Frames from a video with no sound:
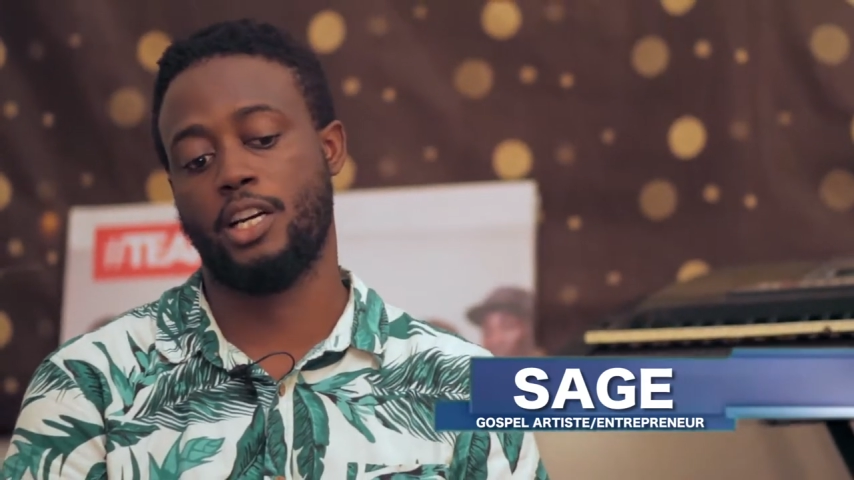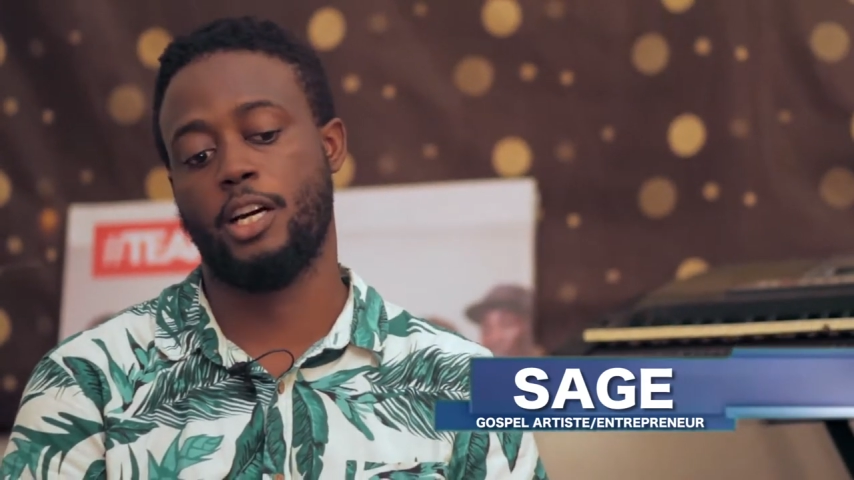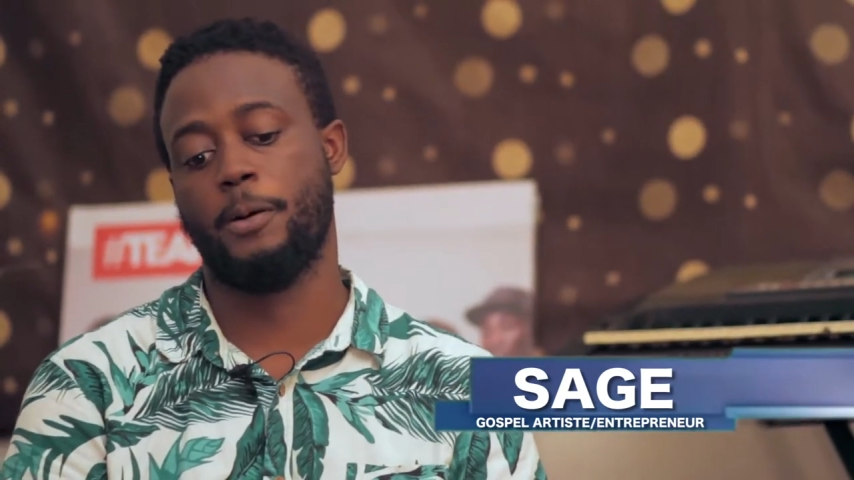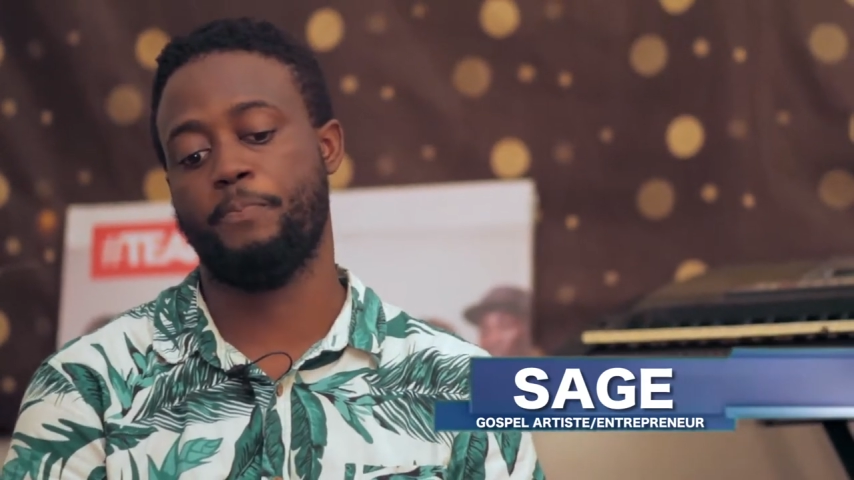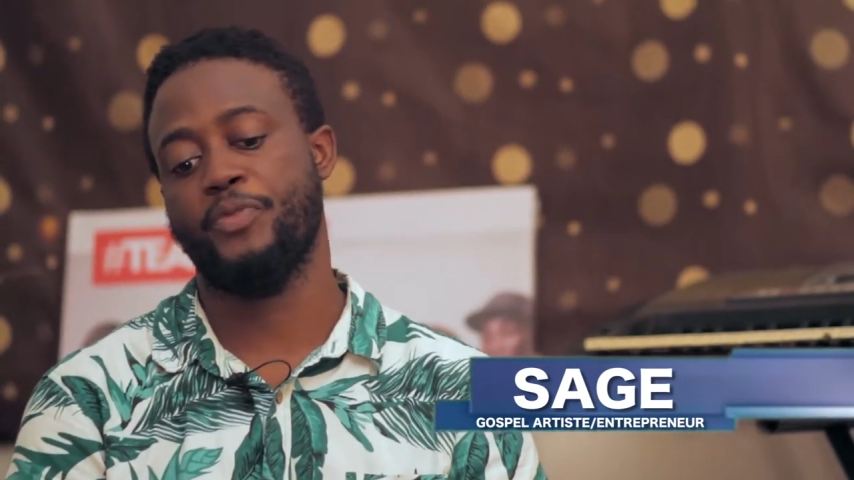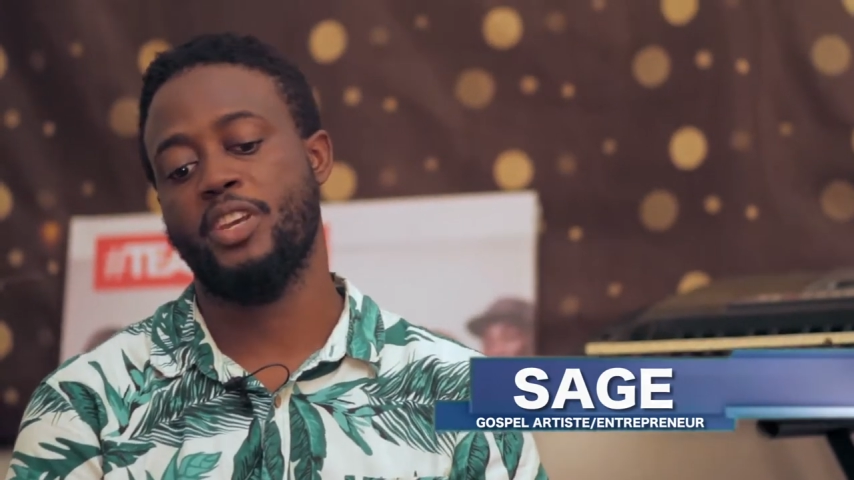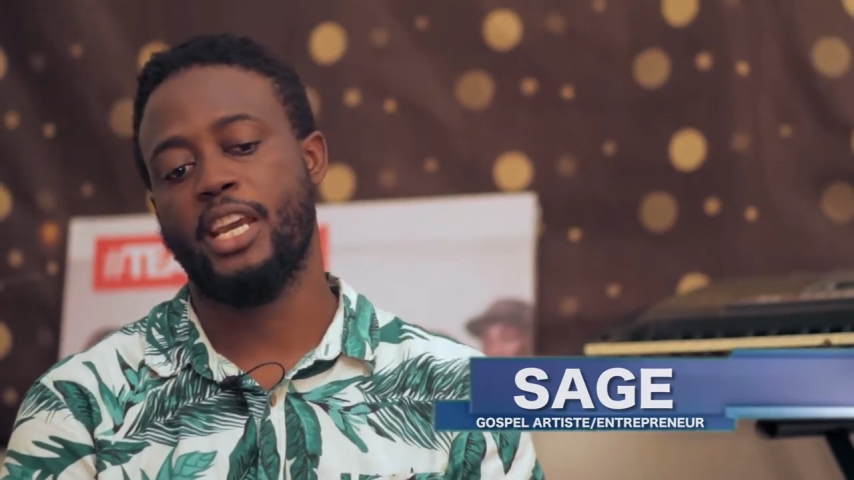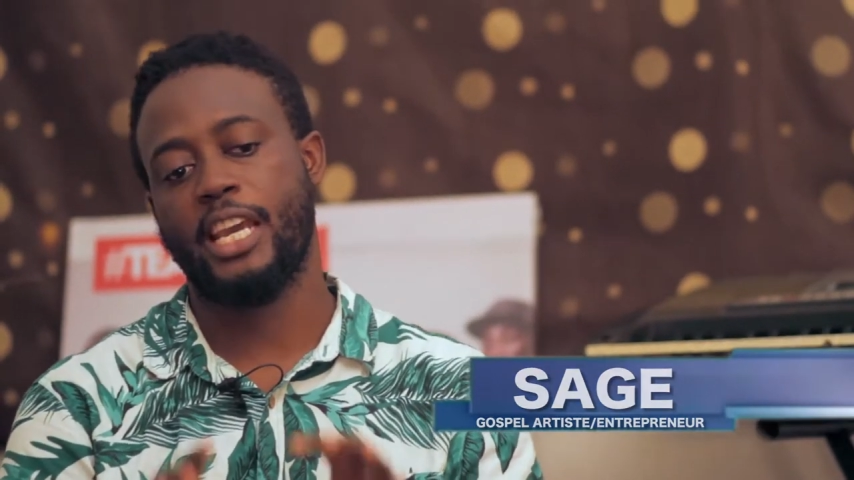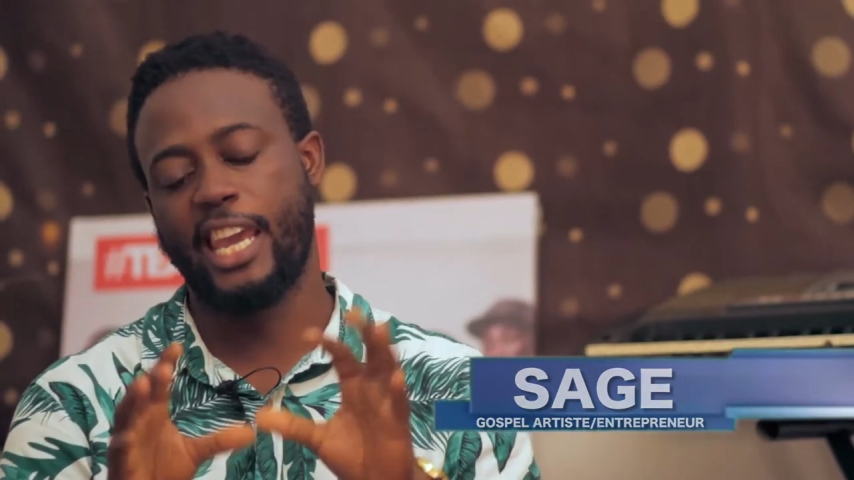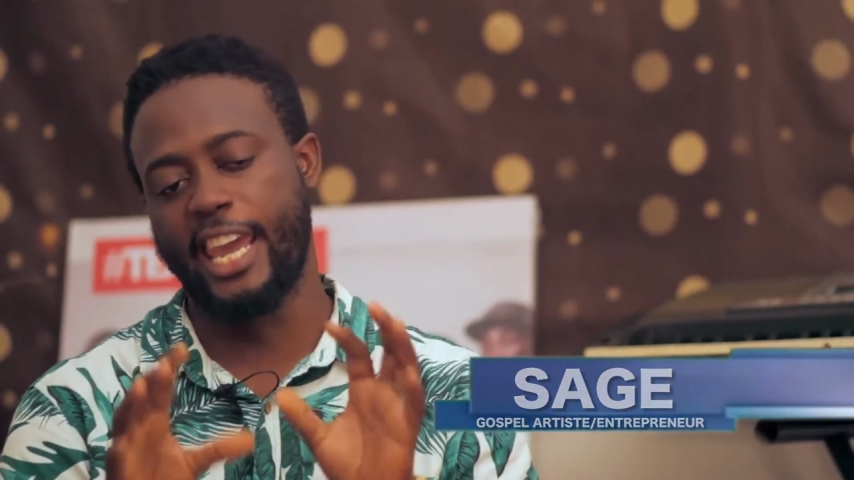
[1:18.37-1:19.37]
um,
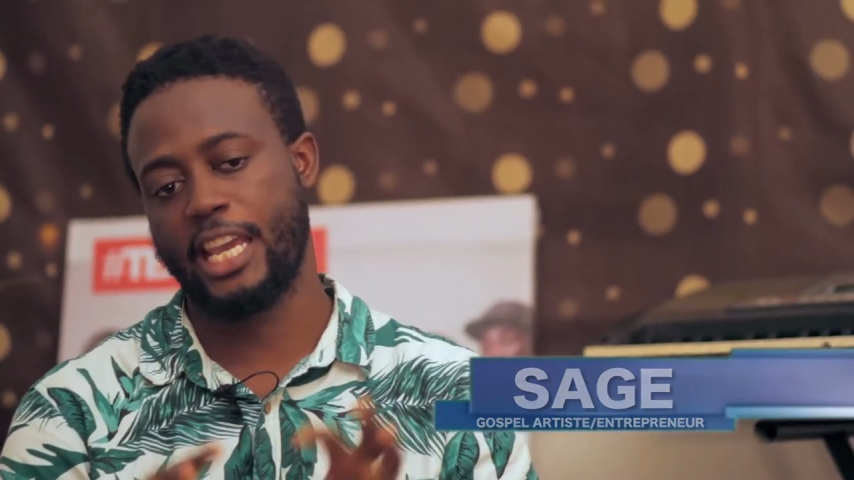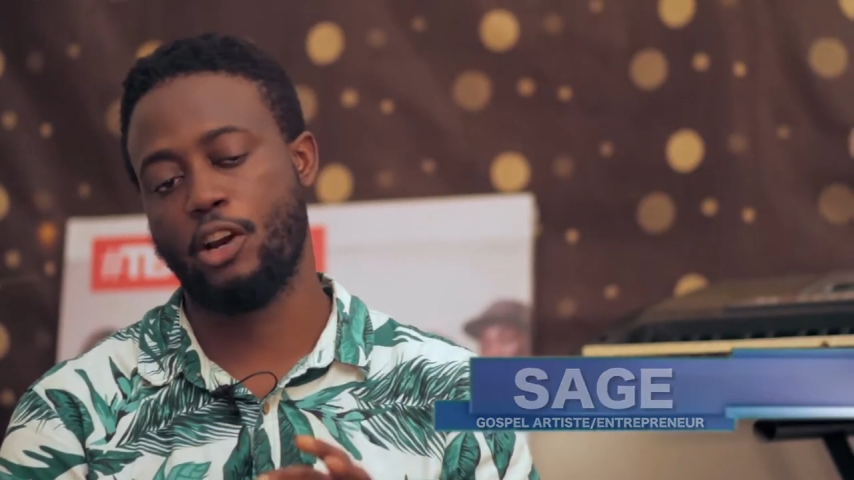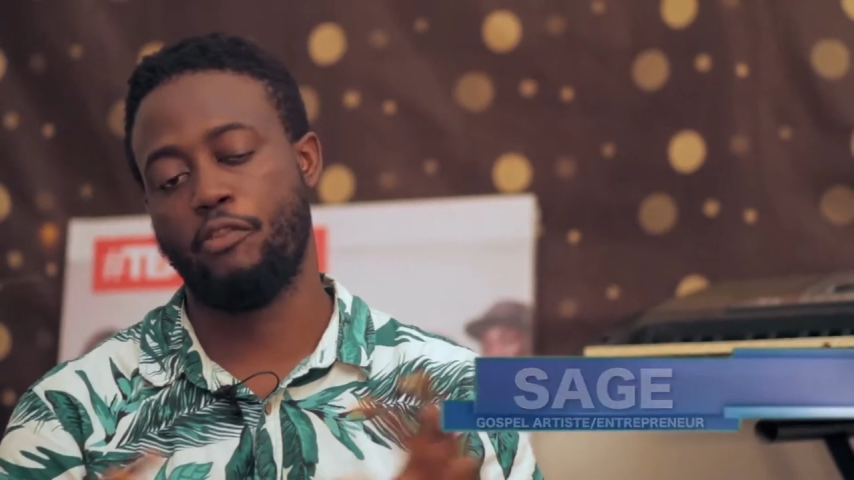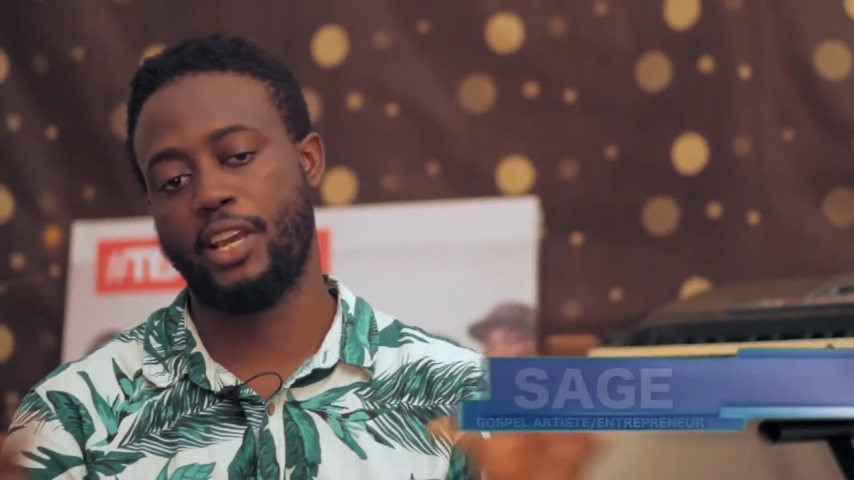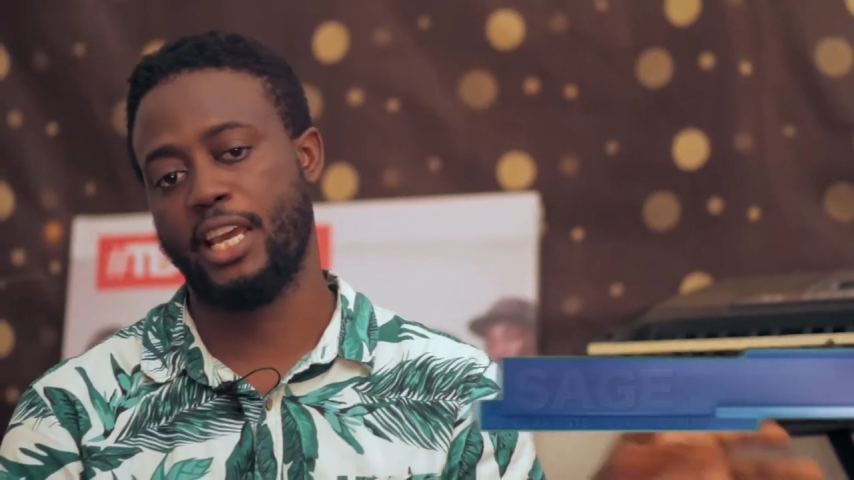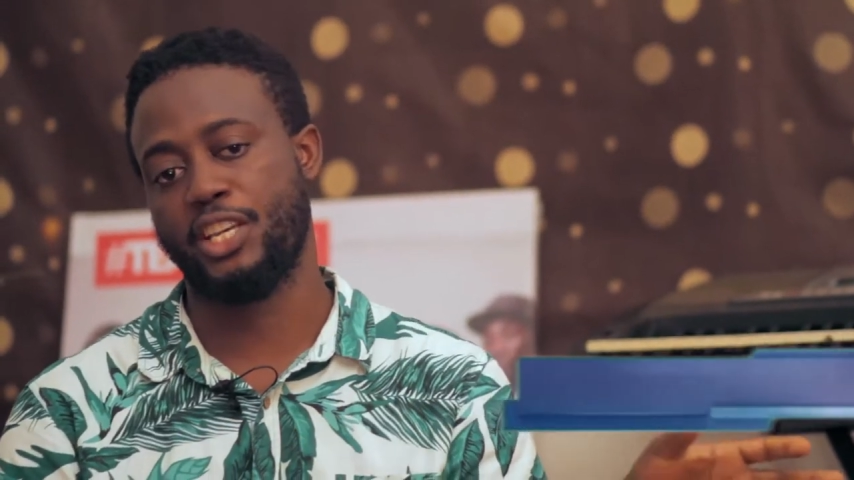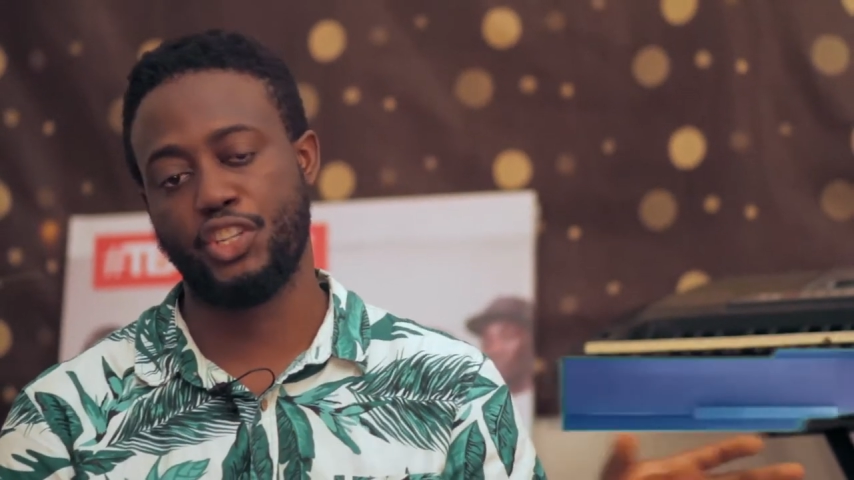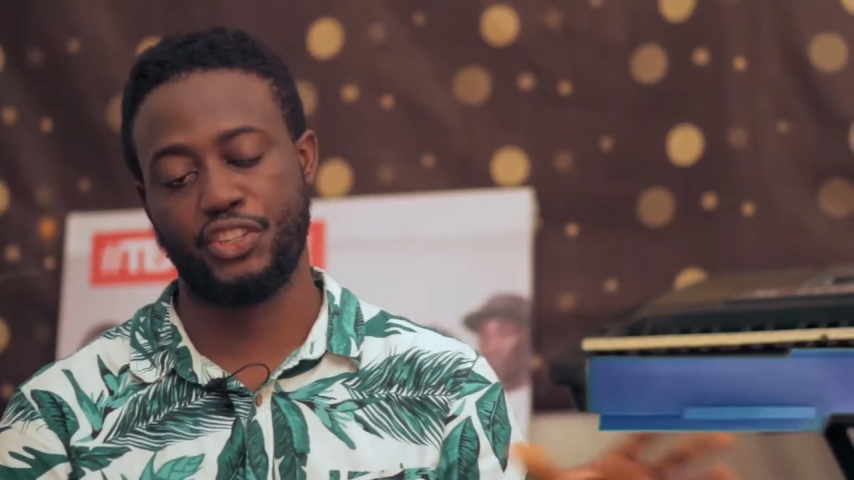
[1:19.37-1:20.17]
King of Kings.